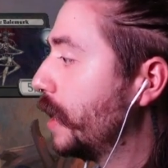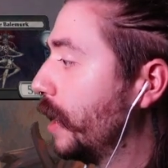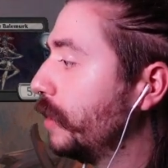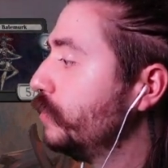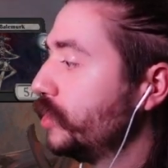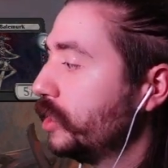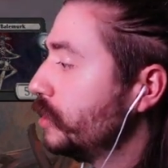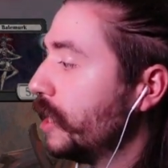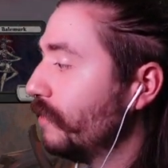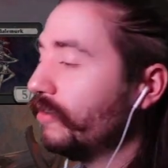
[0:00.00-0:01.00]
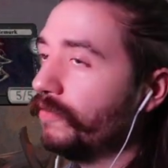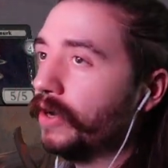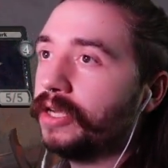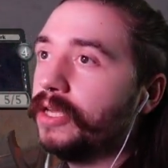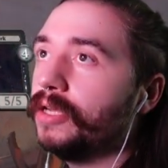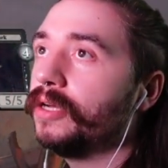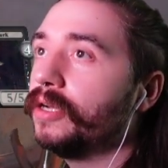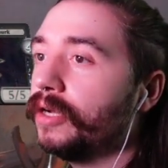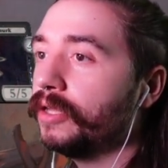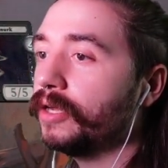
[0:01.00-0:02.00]
I usually never fucking hit on
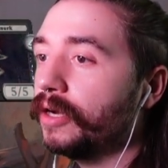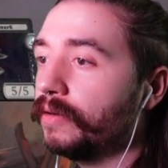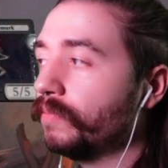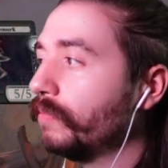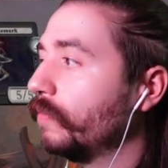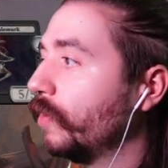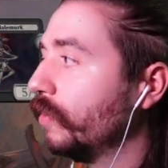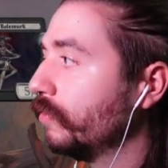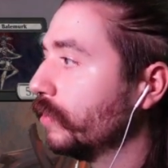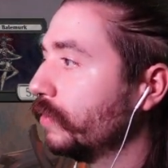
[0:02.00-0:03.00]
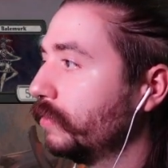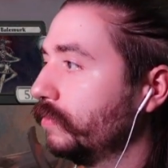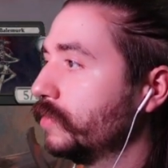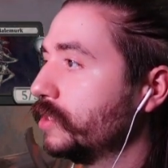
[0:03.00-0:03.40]
anything on Overlord,